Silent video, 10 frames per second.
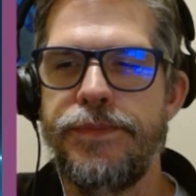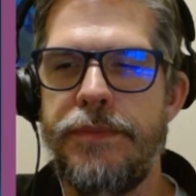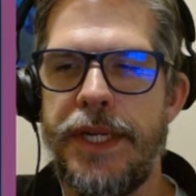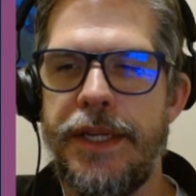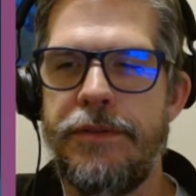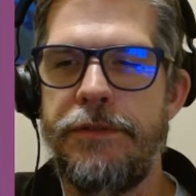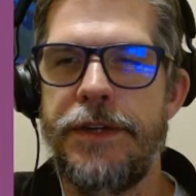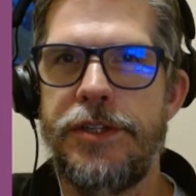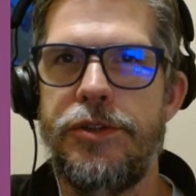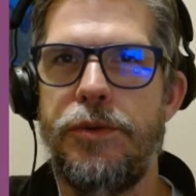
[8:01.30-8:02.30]
many of the
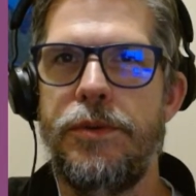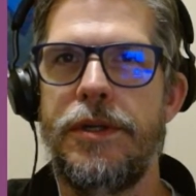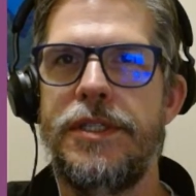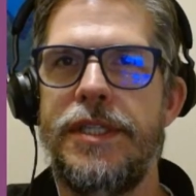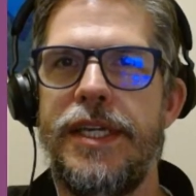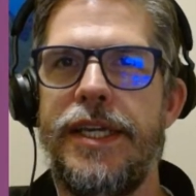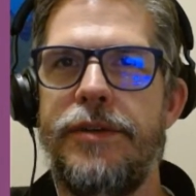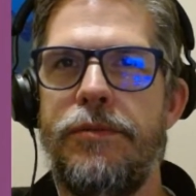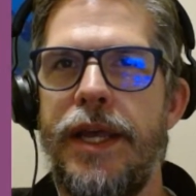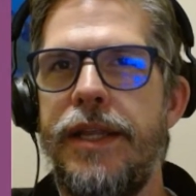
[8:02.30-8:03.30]
fictional works that he had
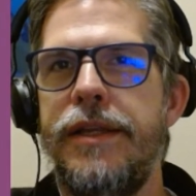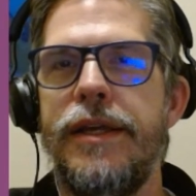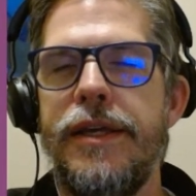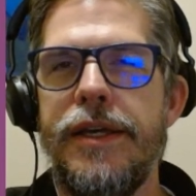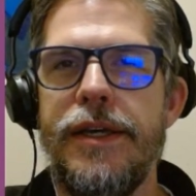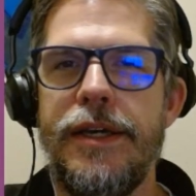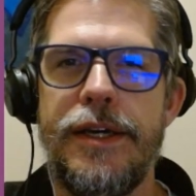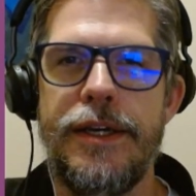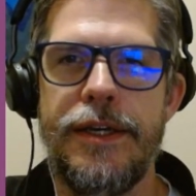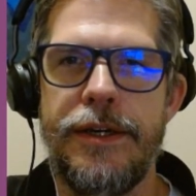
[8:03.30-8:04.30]
read
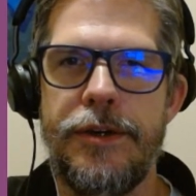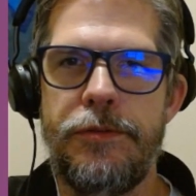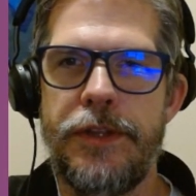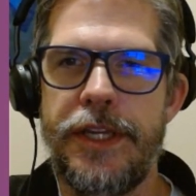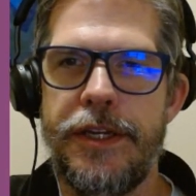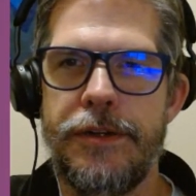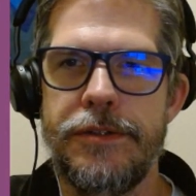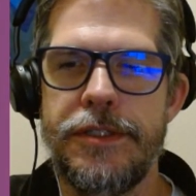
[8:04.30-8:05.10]
over the years.